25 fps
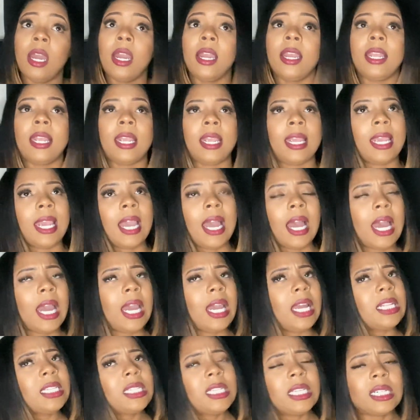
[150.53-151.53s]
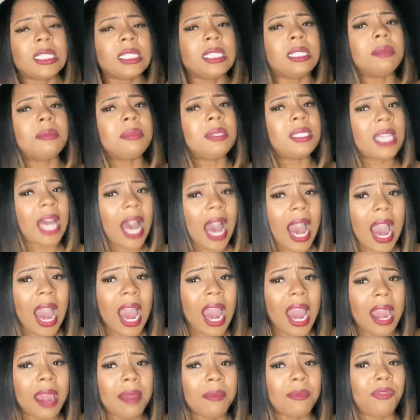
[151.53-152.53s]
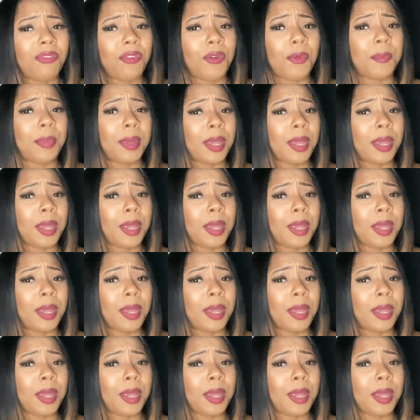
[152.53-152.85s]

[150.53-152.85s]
Yeah, it took some time for